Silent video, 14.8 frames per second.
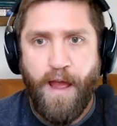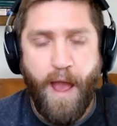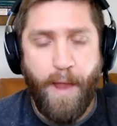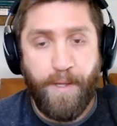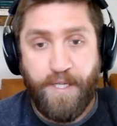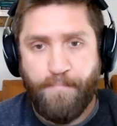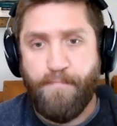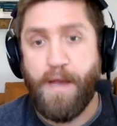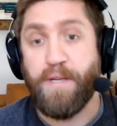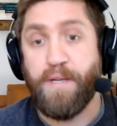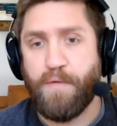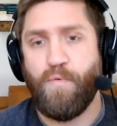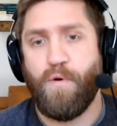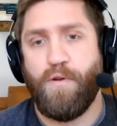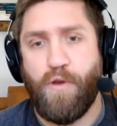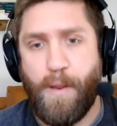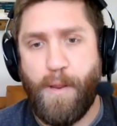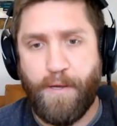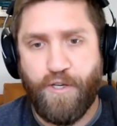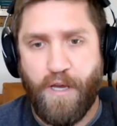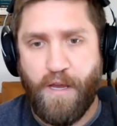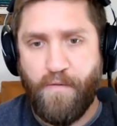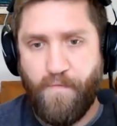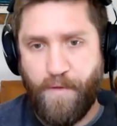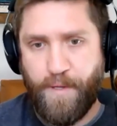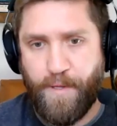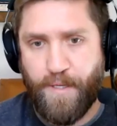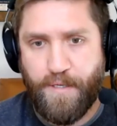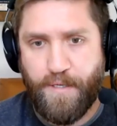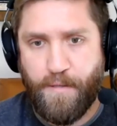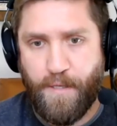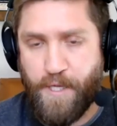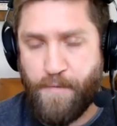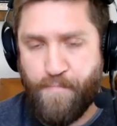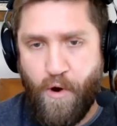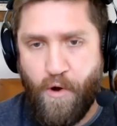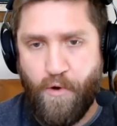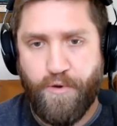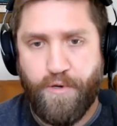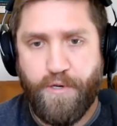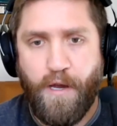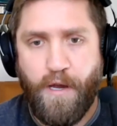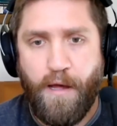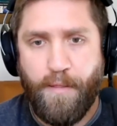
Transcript: And it's amazing what you can achieve with this this approach,